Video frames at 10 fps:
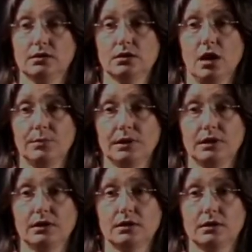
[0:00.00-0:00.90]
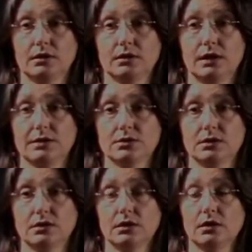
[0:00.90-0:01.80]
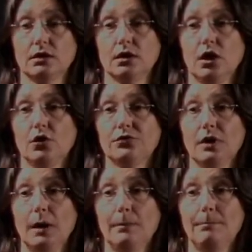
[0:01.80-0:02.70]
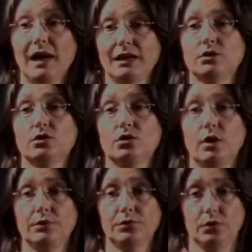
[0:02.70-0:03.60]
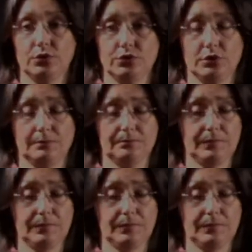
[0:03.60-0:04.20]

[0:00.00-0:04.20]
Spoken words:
topic, lesson of microevolution.